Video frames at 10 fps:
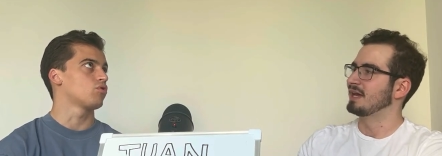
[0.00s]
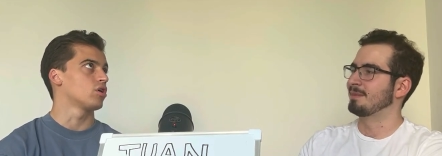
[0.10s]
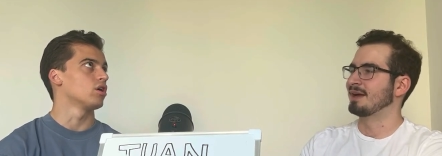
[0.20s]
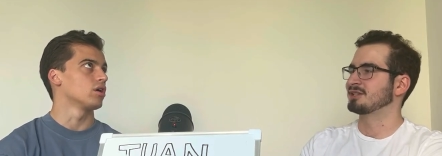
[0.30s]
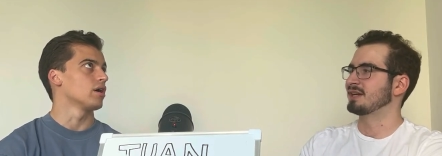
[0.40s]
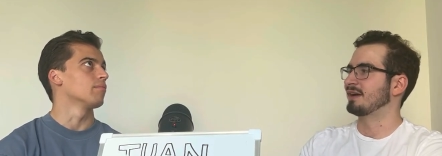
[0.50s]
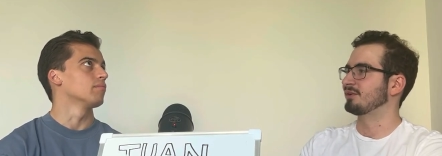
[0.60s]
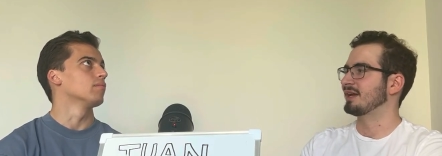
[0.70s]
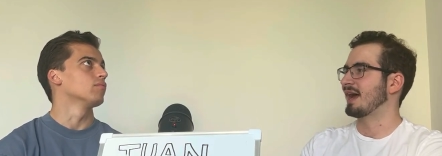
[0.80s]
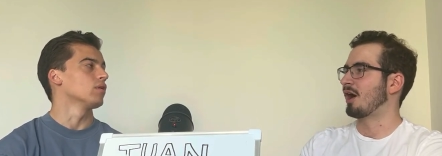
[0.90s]
Speaker 1: could. imagine
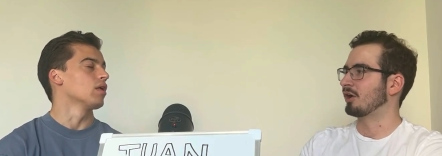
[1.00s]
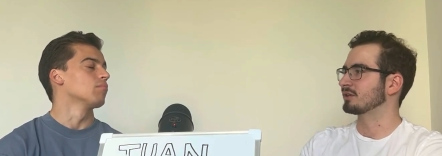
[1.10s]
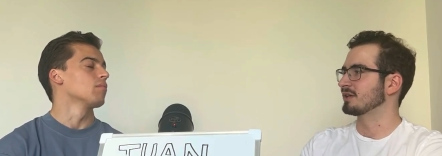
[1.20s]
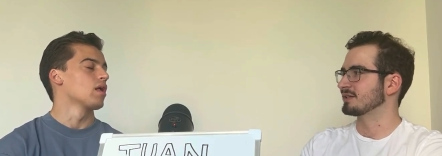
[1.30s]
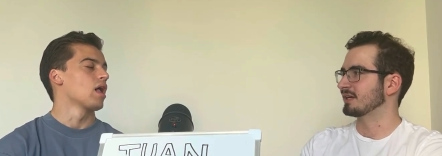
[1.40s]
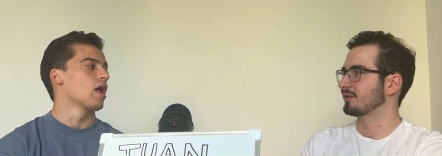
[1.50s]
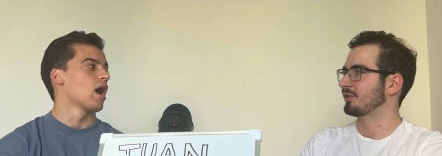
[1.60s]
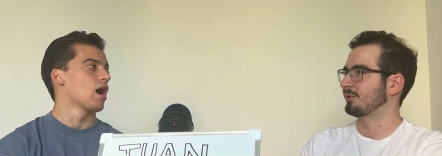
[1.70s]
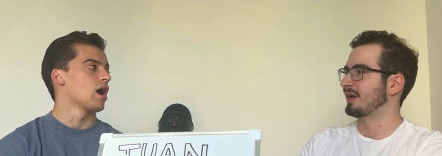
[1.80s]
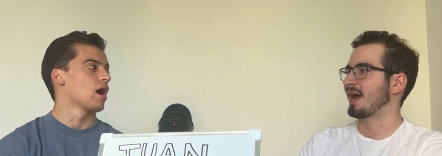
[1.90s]
every arc is
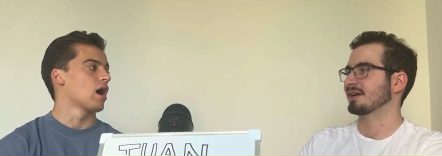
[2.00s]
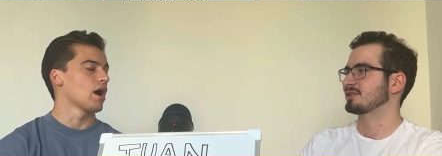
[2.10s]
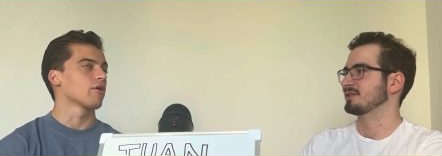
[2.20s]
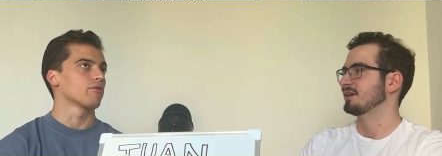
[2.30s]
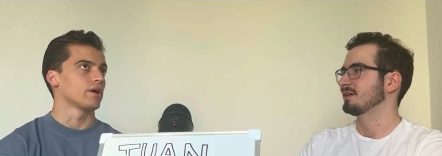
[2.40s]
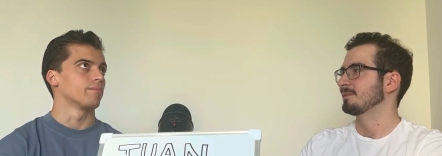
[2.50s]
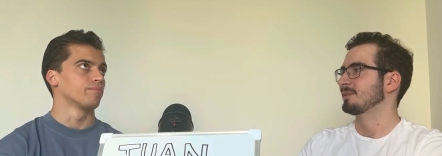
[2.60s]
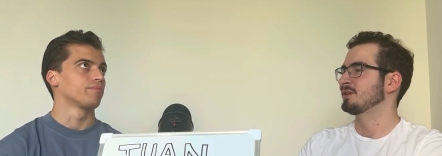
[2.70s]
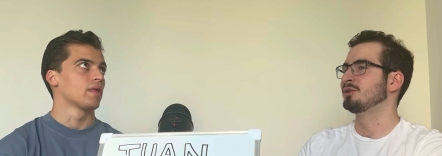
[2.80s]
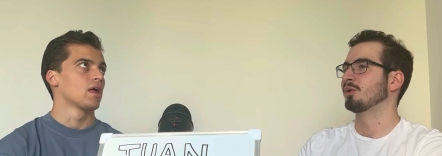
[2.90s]
like three acts. I agree.
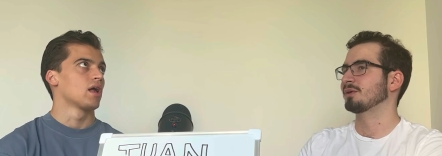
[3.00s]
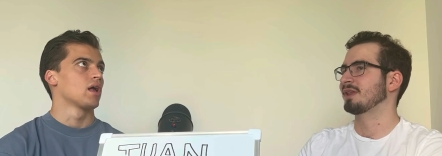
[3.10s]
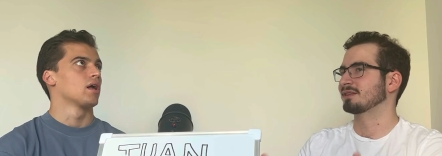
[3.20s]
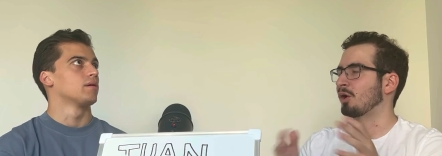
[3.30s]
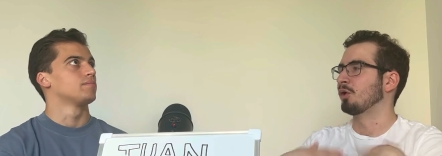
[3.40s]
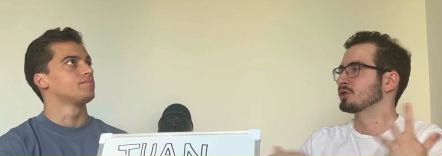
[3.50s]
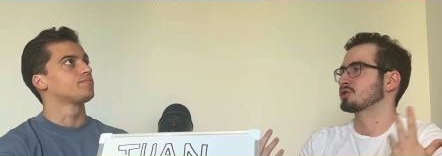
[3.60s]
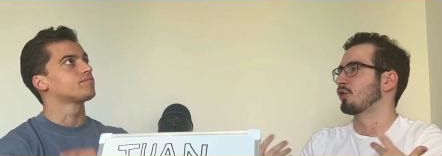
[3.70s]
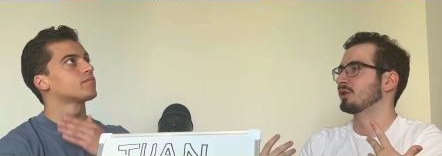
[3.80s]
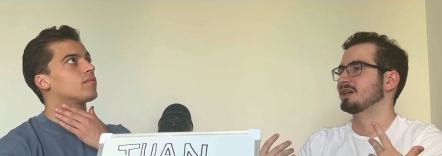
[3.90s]
You're like the whole
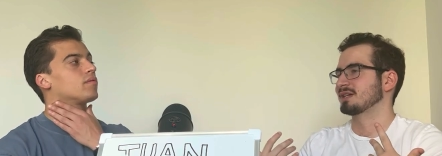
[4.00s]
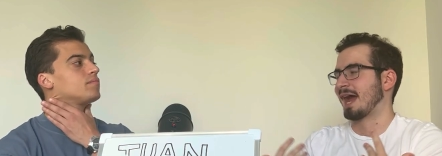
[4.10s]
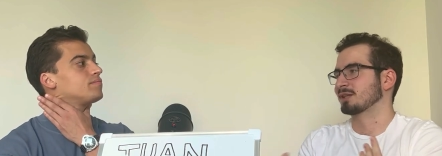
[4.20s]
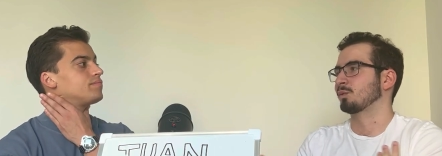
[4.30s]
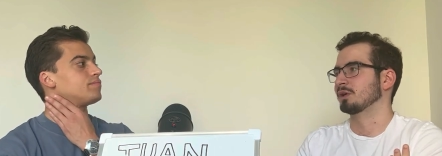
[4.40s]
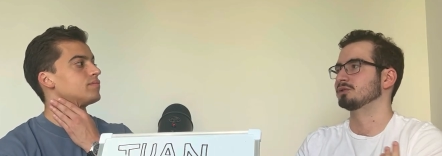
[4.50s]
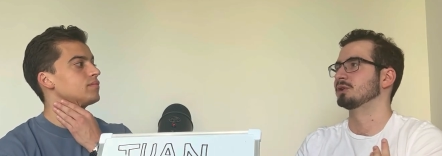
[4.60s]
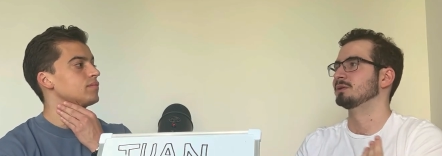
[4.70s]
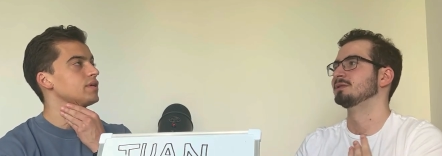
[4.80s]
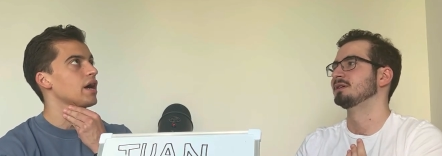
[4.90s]
story is act one and
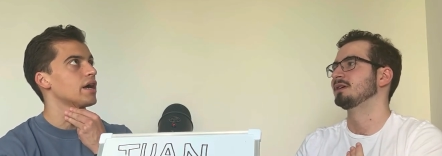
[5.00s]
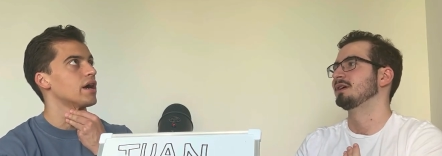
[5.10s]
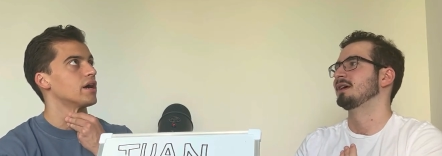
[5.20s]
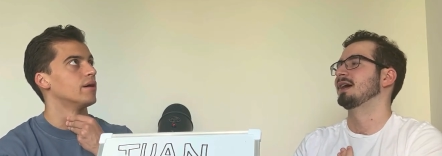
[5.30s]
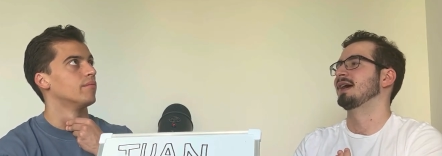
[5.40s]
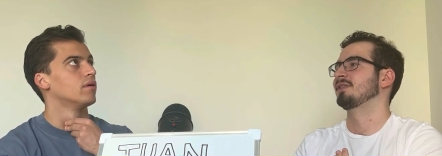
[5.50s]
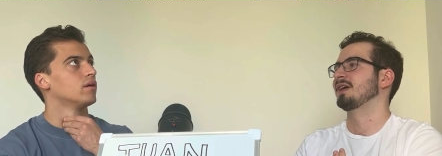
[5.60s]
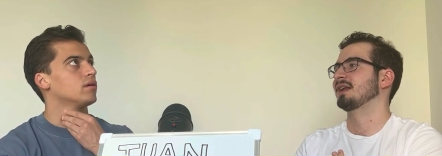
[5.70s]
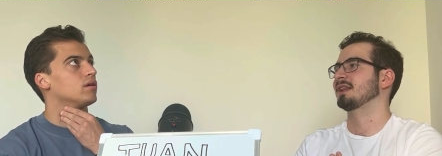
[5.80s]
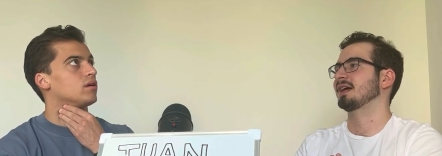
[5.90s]
two. Yeah, yeah, yeah. And
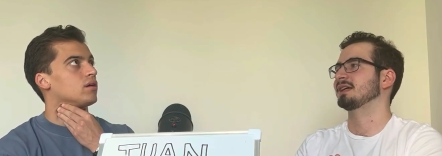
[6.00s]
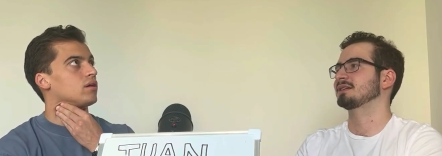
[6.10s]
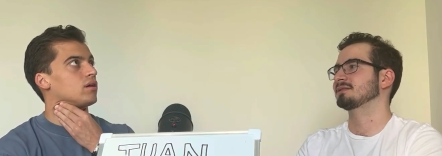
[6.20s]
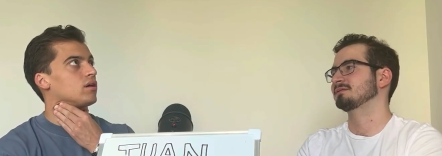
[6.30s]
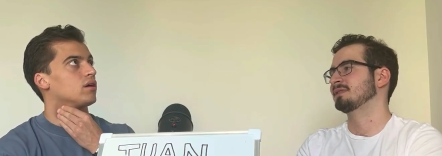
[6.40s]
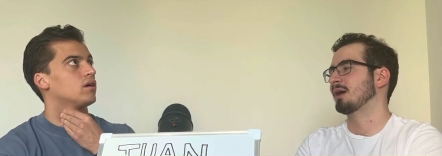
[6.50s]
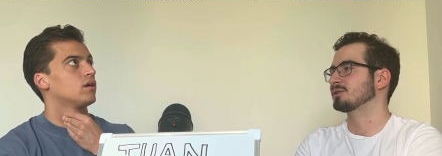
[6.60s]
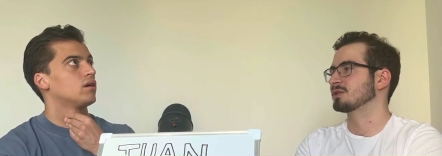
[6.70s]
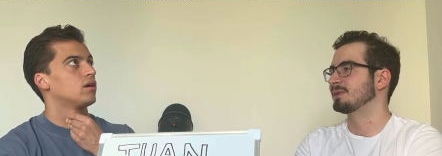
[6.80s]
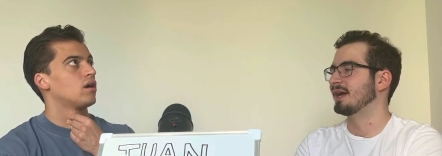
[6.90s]
then
Speaker 2: like that
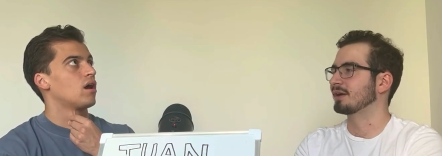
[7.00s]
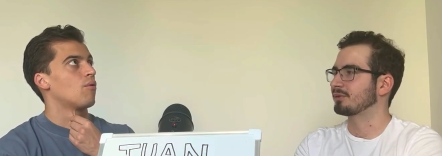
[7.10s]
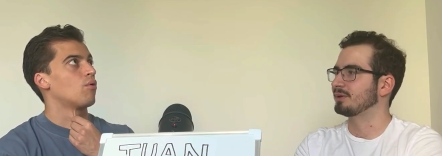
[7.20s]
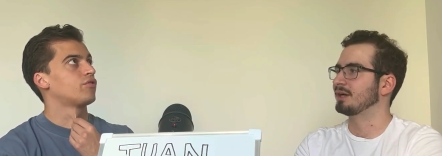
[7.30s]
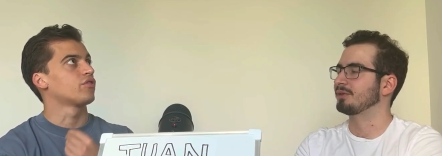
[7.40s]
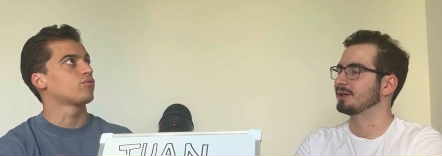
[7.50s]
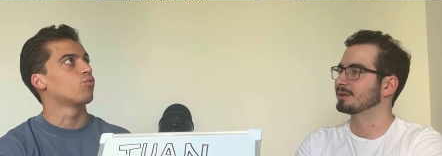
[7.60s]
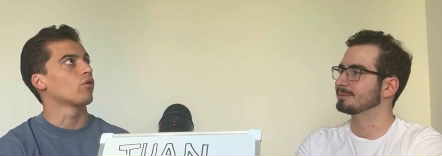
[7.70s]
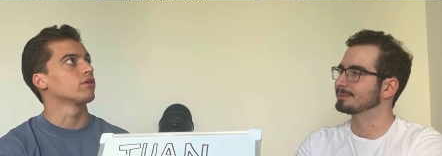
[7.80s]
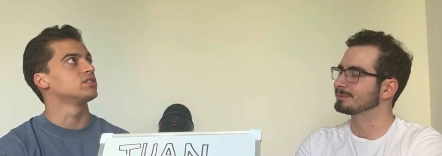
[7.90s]
would just be act. Three, what just
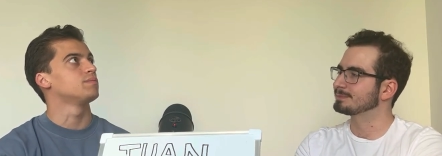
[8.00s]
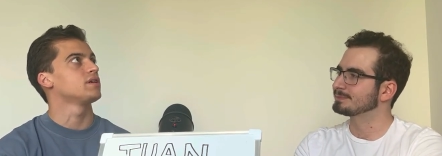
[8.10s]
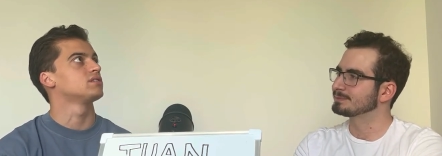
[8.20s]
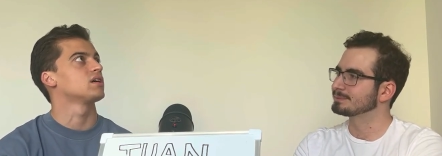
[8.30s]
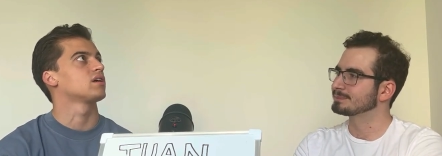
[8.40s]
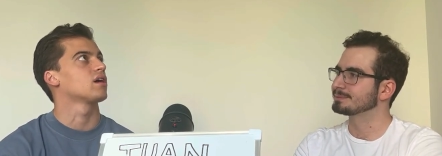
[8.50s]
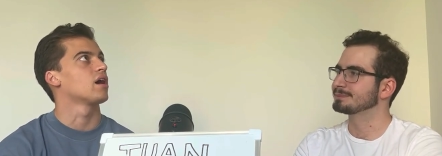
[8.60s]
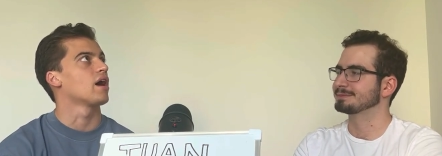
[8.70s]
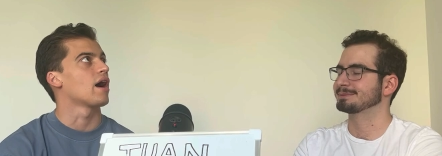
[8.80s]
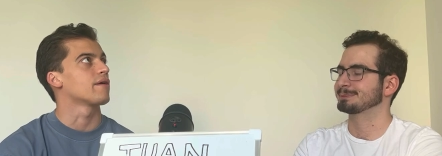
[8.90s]
worries me is like
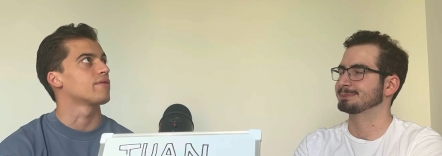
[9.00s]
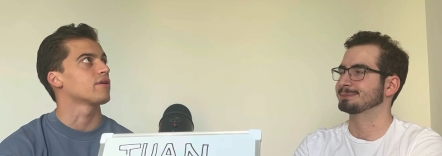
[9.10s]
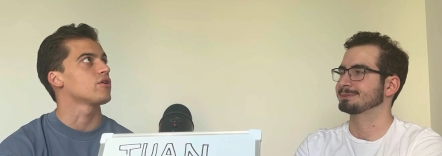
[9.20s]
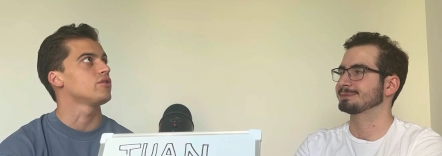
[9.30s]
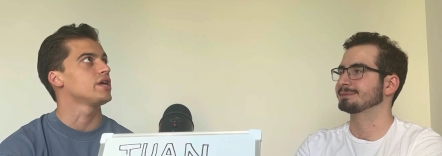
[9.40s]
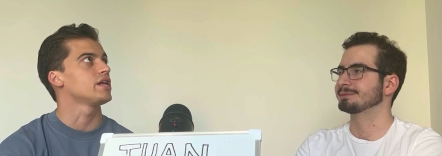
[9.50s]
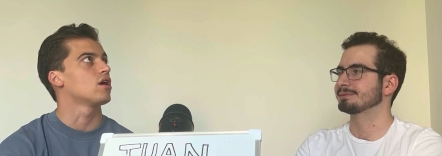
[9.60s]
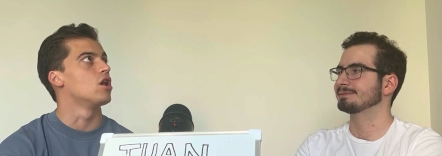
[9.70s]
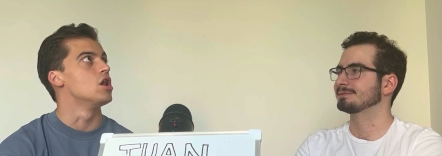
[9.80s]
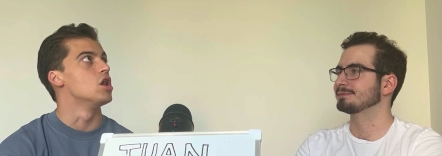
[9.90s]
I think you
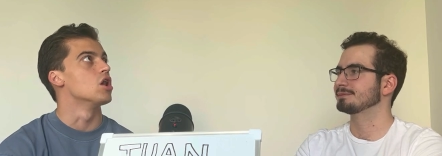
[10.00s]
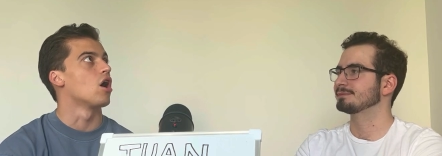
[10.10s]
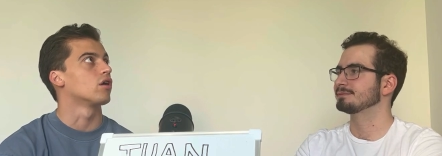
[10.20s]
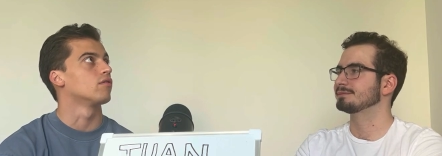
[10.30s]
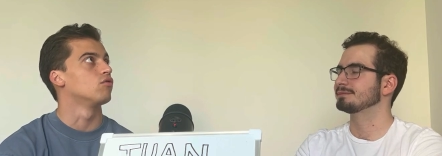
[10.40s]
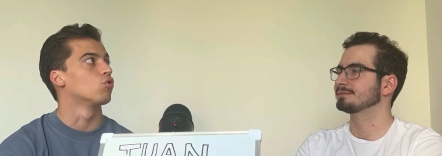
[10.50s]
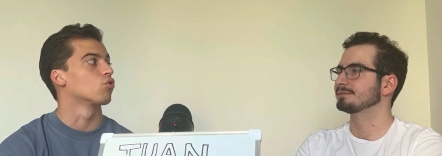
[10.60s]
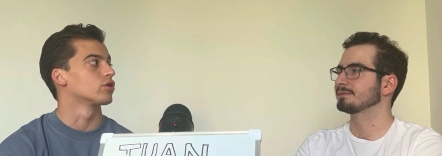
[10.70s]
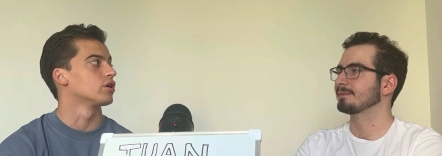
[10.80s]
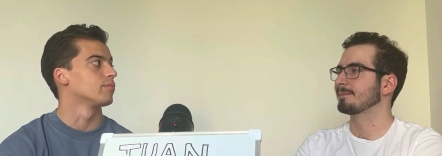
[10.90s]
need a lot of
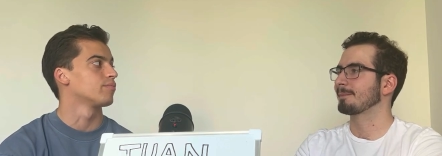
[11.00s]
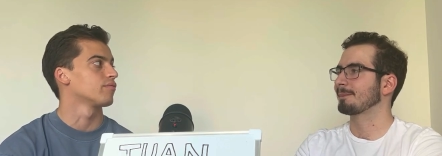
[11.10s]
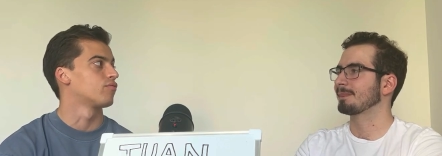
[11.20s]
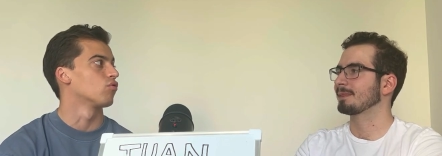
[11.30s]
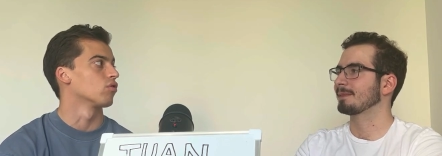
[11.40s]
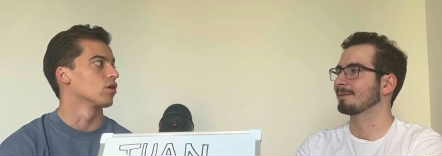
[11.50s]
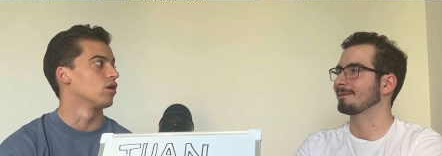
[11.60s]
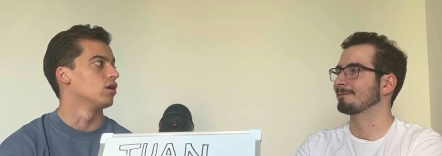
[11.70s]
lore dump for